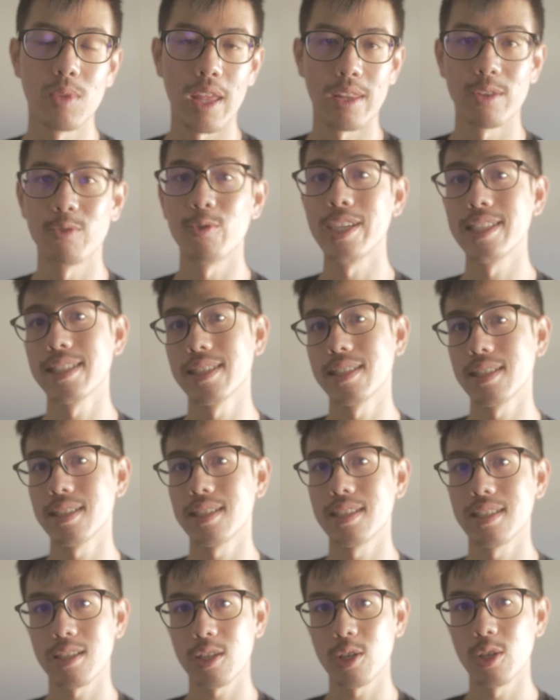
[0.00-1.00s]
And the reason this
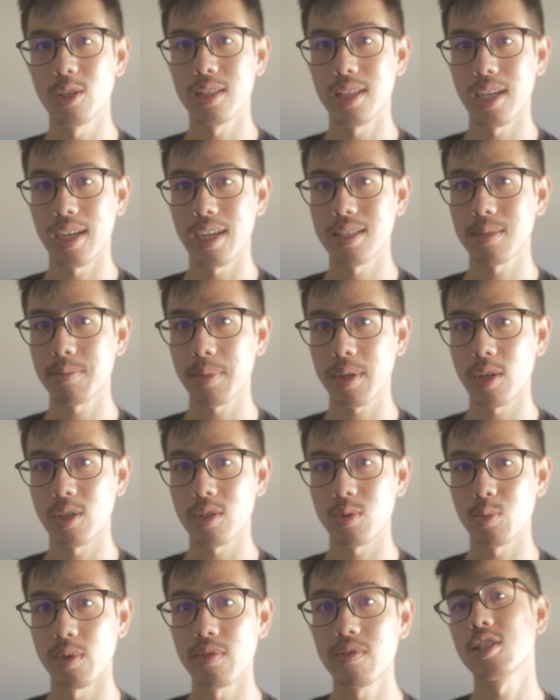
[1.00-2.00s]
is a good thing is
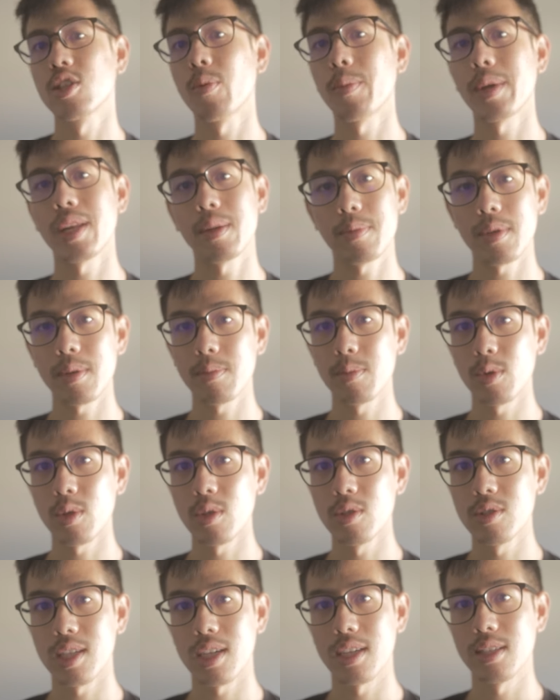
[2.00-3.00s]
because with so many people
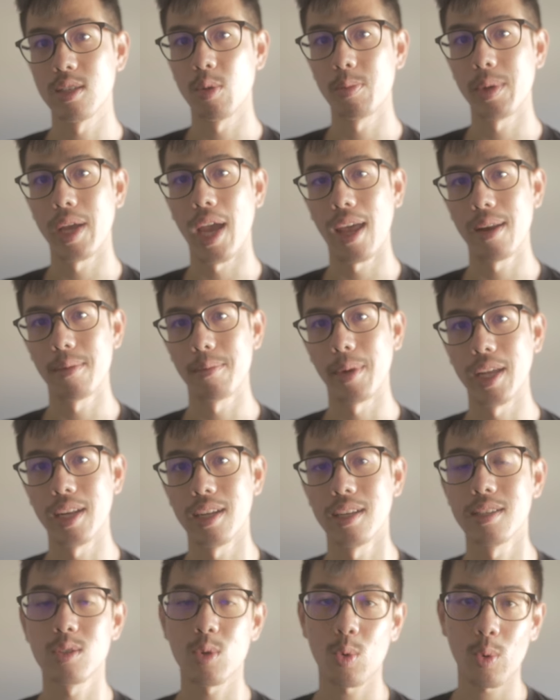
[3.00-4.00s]
using Adobe Animate,
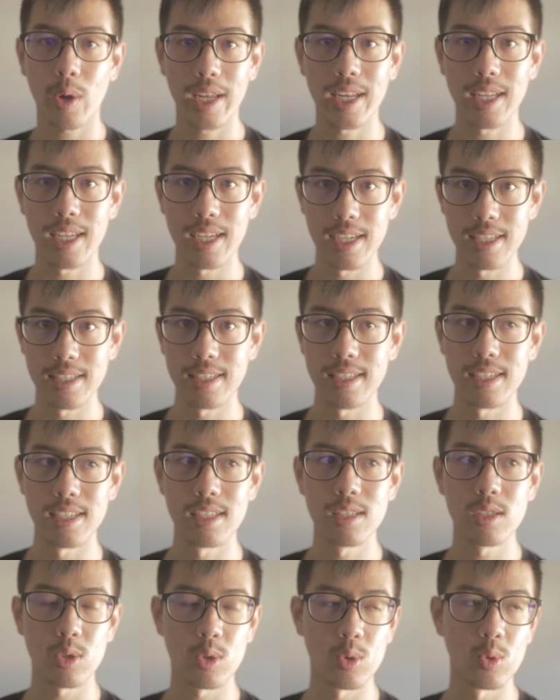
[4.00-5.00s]
it's quite easy
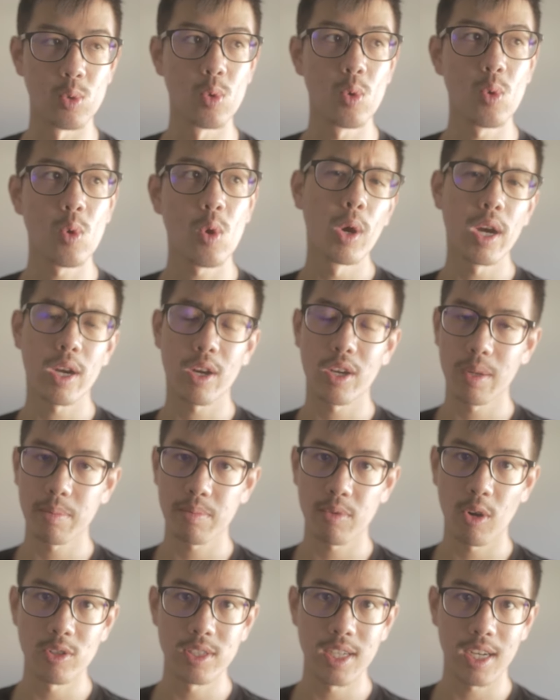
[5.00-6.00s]
to work on a
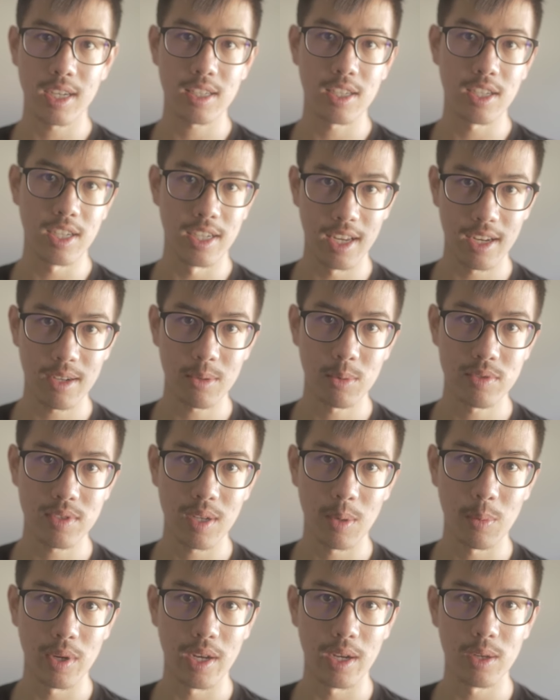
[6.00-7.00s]
project together with
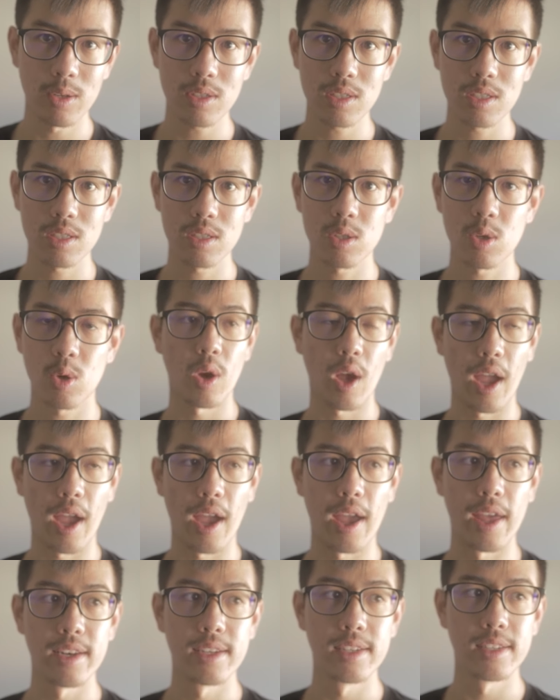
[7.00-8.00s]
someone else.
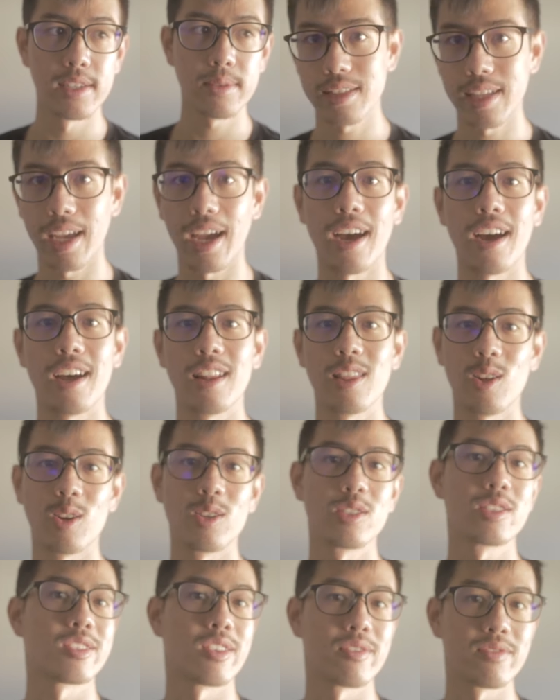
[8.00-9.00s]
And there are
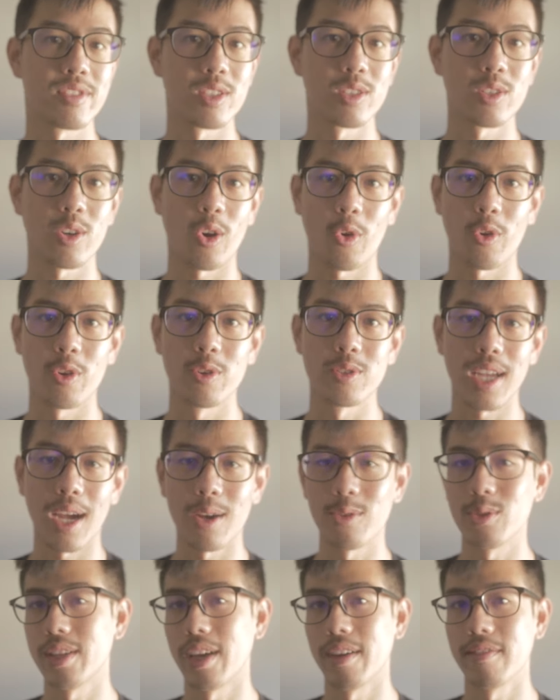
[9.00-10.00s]
lots of tutorials
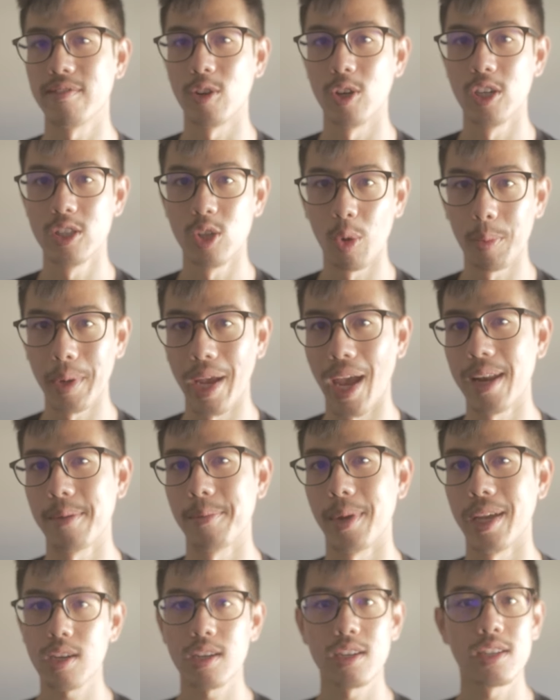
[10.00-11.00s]
out there for Adobe
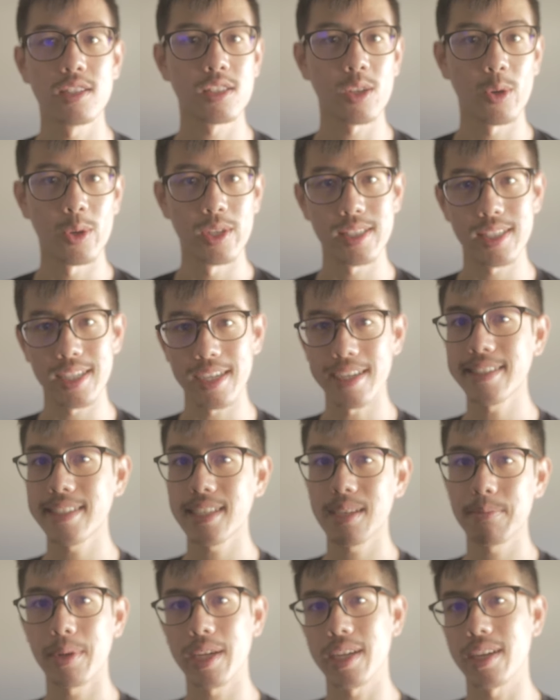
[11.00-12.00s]
Animate. So it's easy
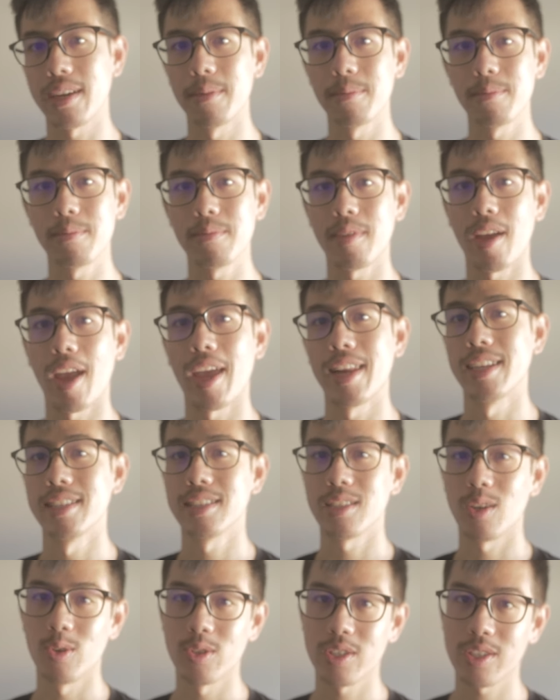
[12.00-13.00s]
to pick up and it's
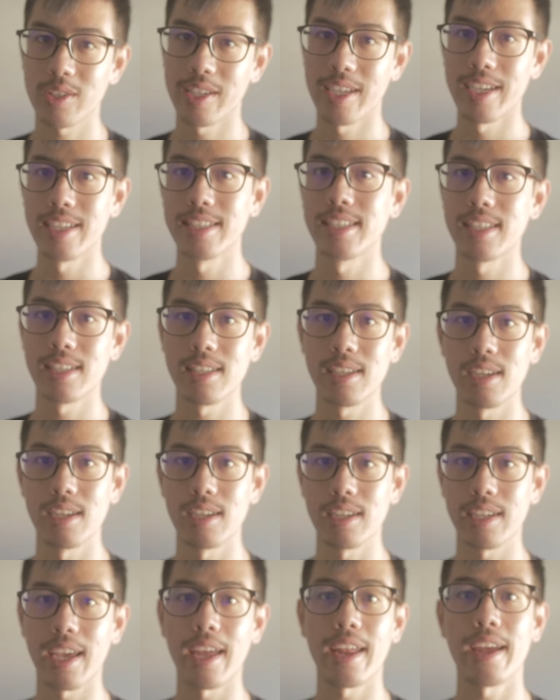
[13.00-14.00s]
also easy to
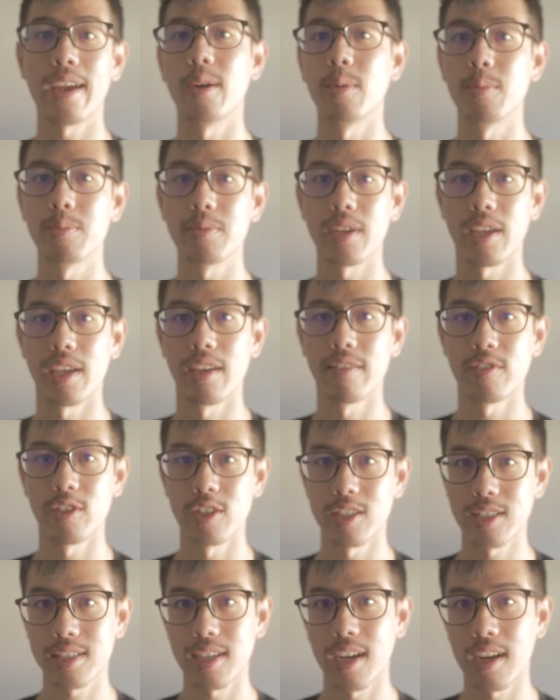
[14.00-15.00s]
get help if you're
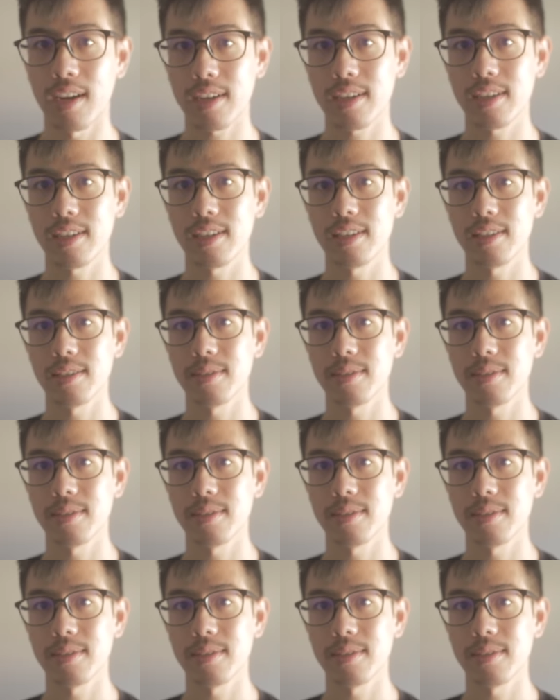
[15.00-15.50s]
stuck.